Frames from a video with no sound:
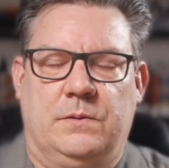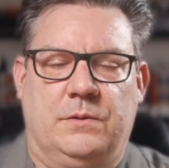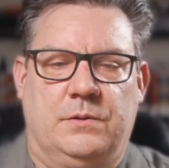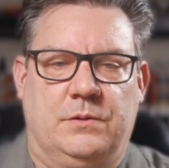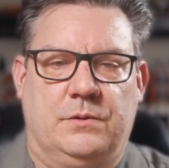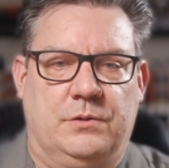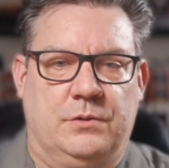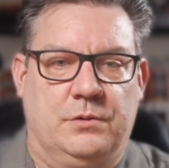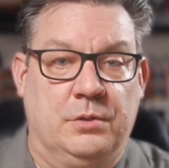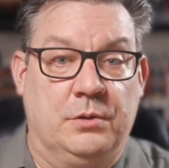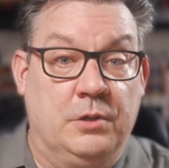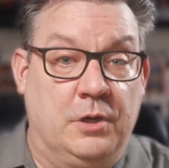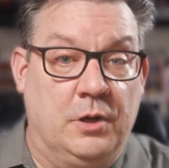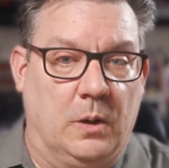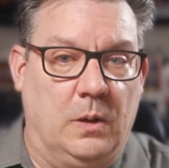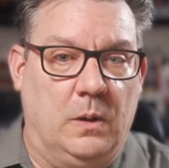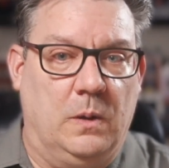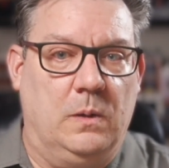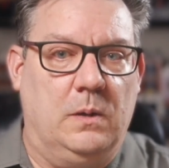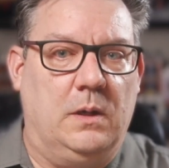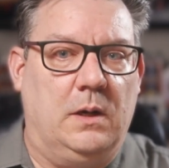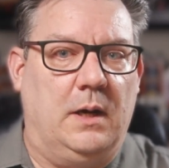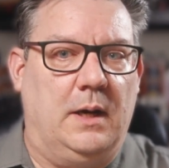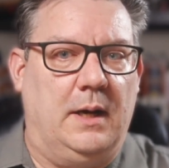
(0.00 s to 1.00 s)
to
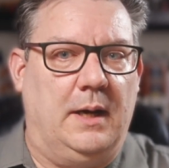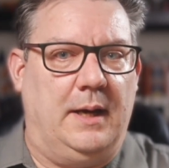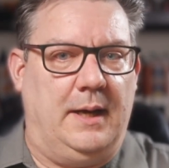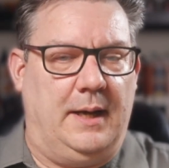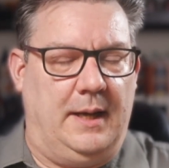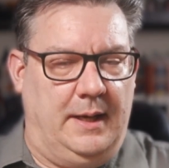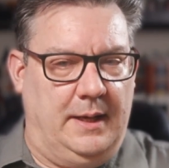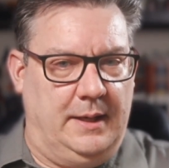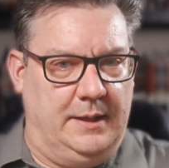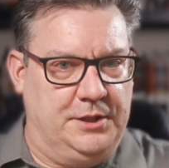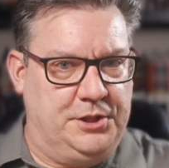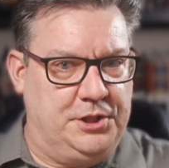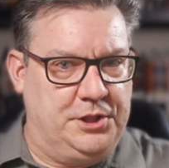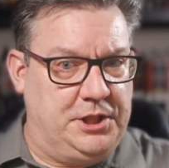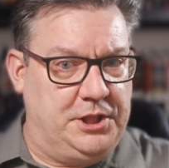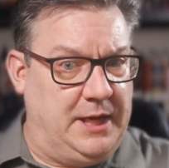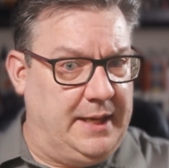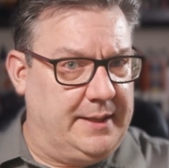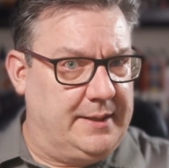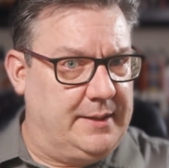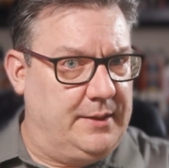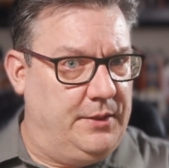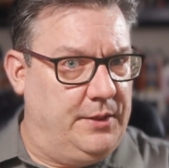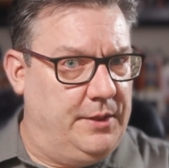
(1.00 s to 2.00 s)
go and
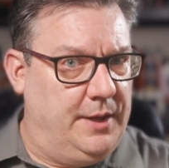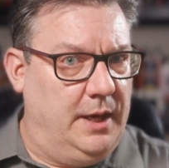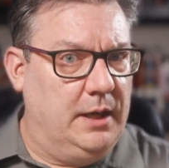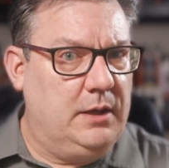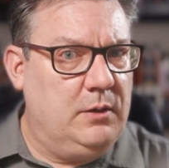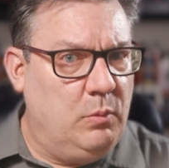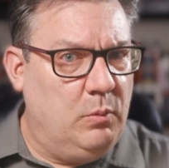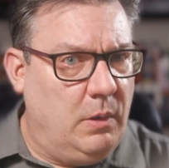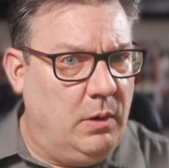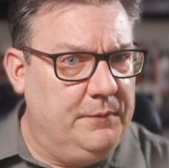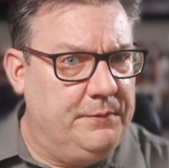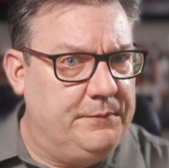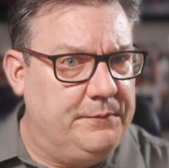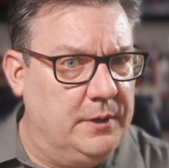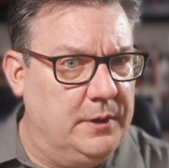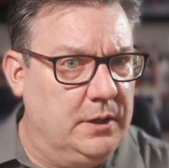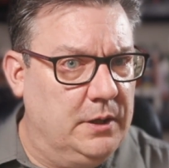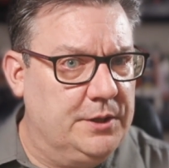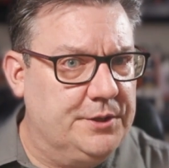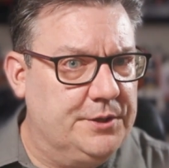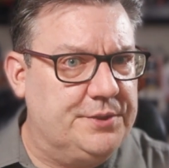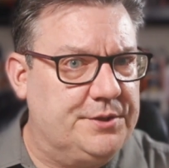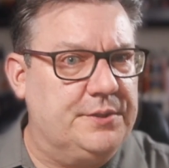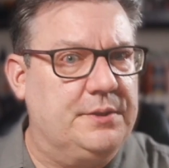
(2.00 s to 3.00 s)
check that one
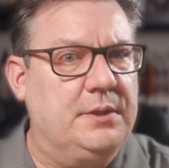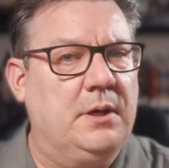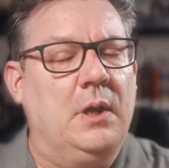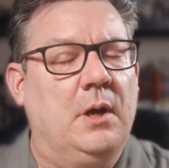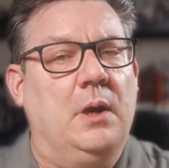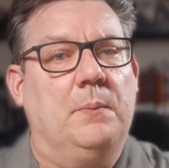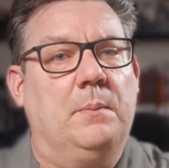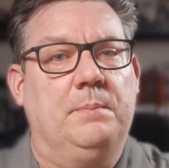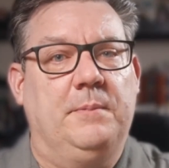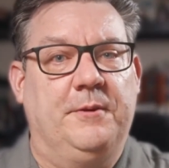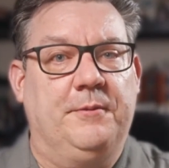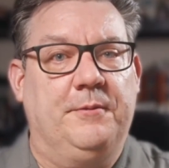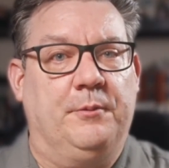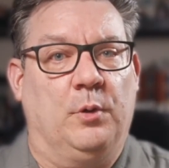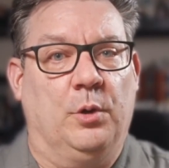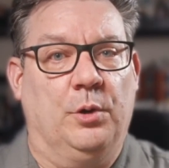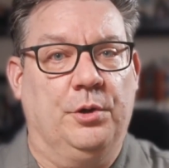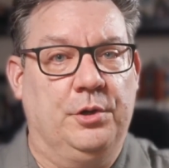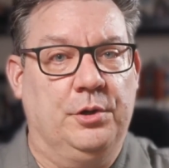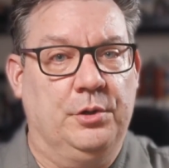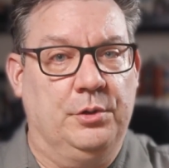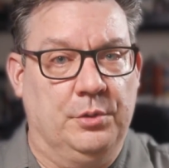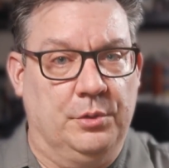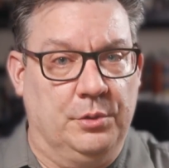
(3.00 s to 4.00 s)
first
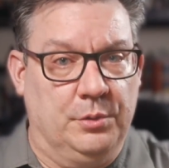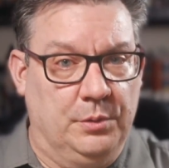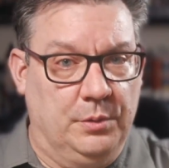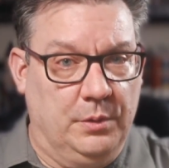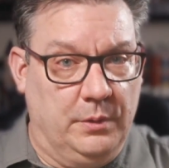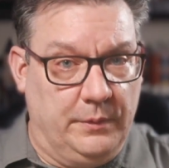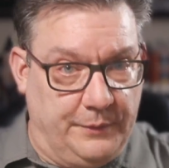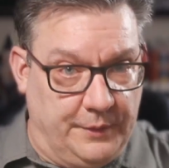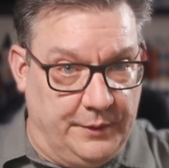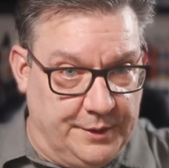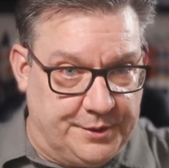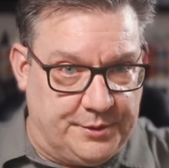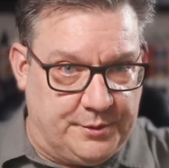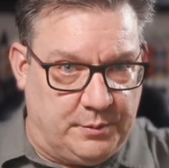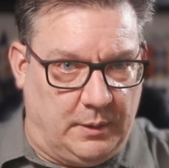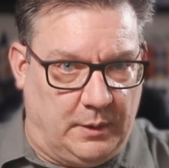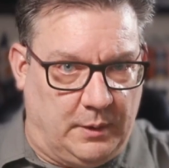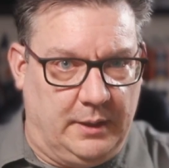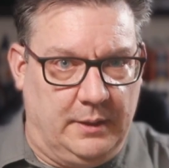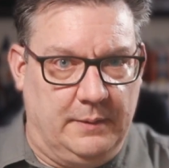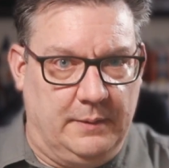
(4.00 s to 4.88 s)
before you do this one.